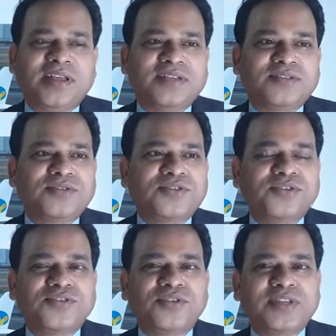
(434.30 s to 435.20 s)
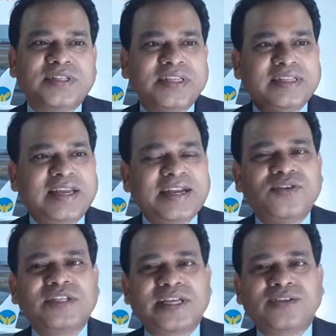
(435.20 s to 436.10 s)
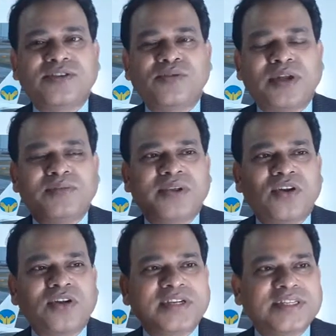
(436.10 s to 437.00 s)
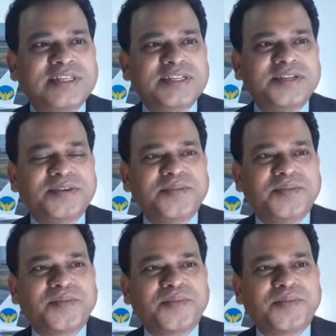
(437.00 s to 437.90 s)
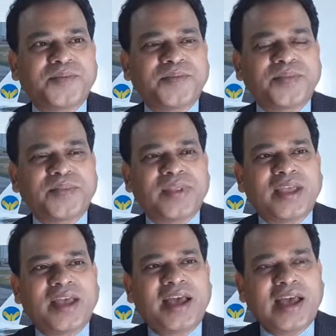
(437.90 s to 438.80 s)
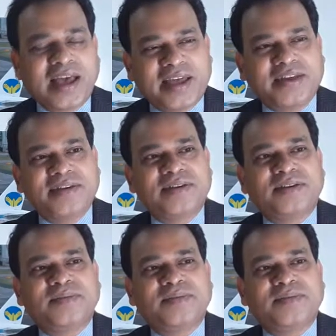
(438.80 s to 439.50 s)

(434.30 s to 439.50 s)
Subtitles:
So that was actually one of the wrong decision. And